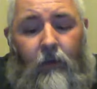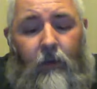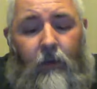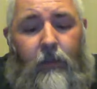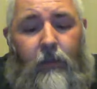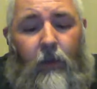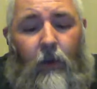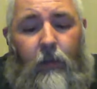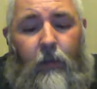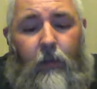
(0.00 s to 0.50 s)

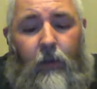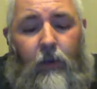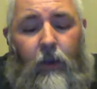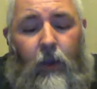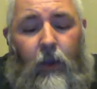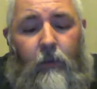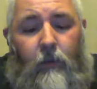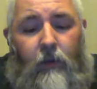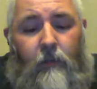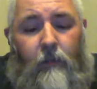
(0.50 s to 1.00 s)
you thought the
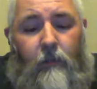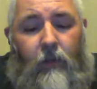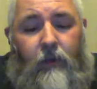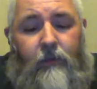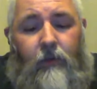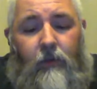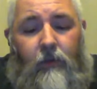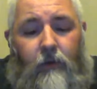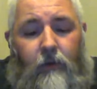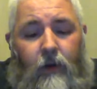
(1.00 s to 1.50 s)
Cuban
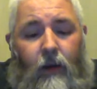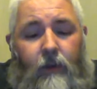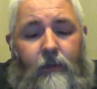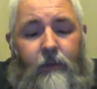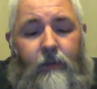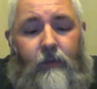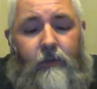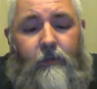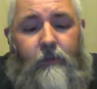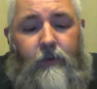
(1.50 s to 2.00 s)
Missile
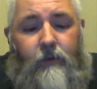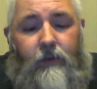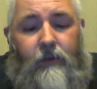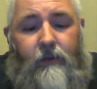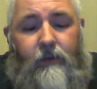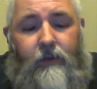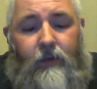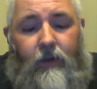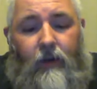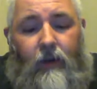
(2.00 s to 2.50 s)
Crisis
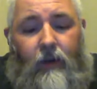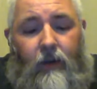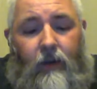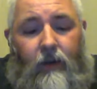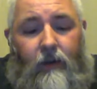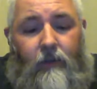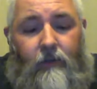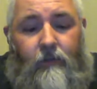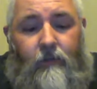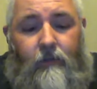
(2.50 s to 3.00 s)
was
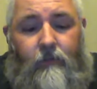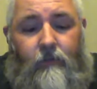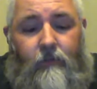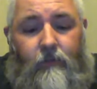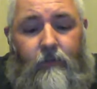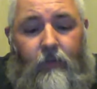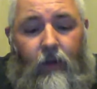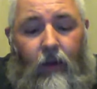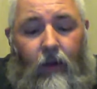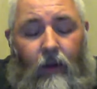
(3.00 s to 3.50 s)
uh,
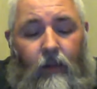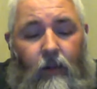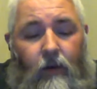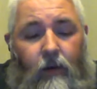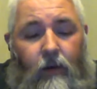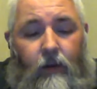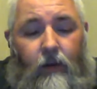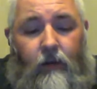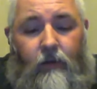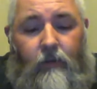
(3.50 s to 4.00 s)

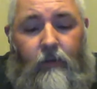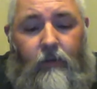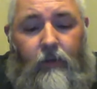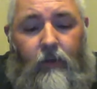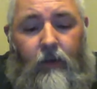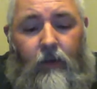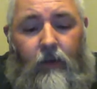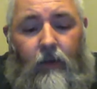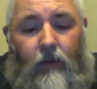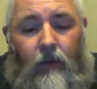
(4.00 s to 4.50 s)
alert.
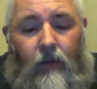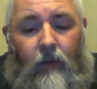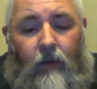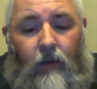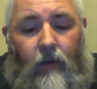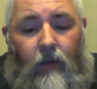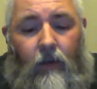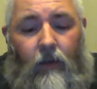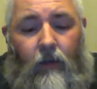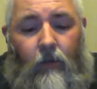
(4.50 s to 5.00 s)

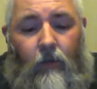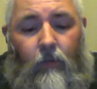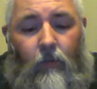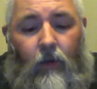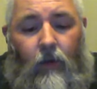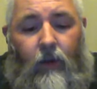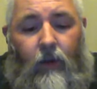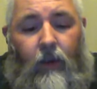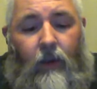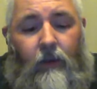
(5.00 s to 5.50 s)

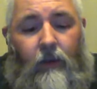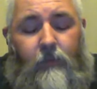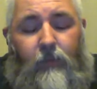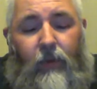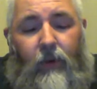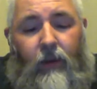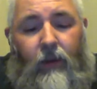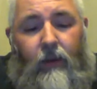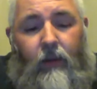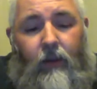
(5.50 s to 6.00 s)
What he's
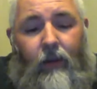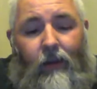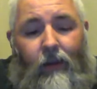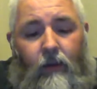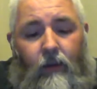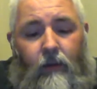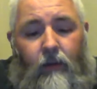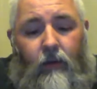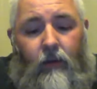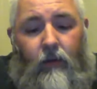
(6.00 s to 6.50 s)
putting
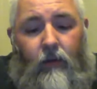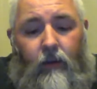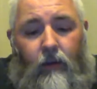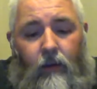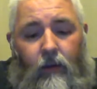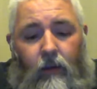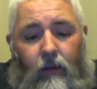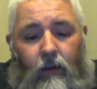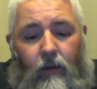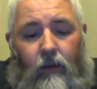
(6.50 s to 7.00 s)
out,
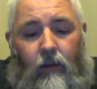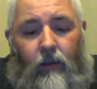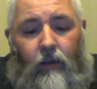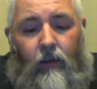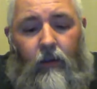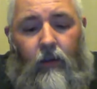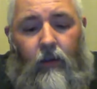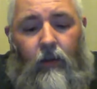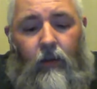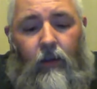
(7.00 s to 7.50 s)

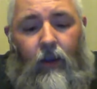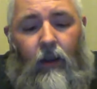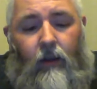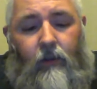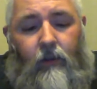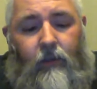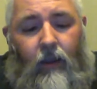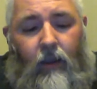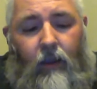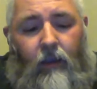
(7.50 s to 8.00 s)
you got
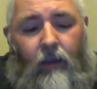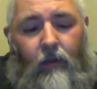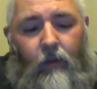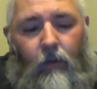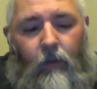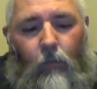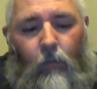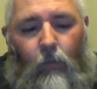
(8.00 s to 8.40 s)
to think